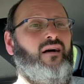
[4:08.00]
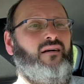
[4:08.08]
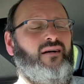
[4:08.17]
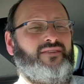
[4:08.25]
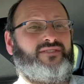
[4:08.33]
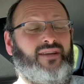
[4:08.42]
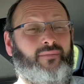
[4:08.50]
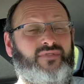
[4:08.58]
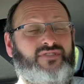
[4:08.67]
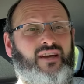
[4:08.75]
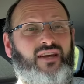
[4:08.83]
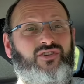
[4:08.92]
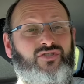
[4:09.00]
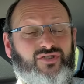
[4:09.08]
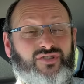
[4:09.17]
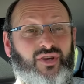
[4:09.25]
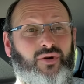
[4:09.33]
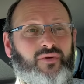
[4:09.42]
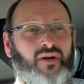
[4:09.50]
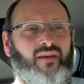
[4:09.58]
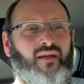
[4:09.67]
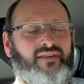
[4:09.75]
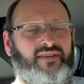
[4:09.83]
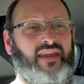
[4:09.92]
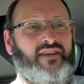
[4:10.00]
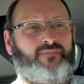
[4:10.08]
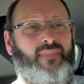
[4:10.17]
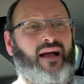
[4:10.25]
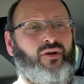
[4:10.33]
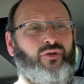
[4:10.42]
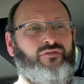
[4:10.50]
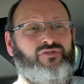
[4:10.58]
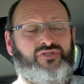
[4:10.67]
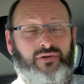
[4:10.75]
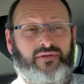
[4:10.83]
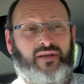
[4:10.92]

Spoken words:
At some stage soon, I'd like to get us back on a reduced